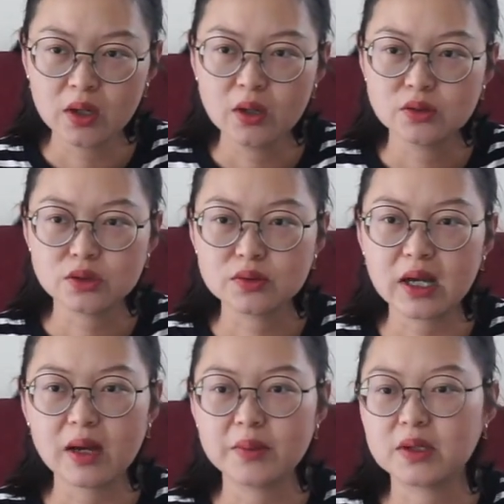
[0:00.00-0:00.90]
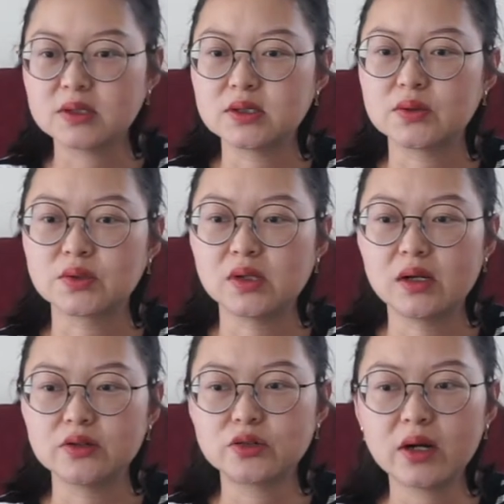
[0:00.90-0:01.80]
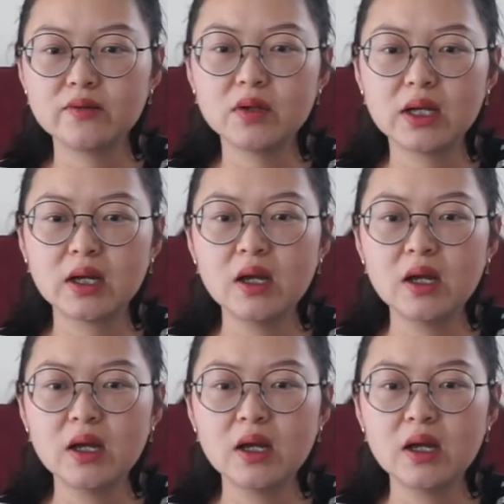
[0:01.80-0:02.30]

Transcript: do that because there's a lot of traveling.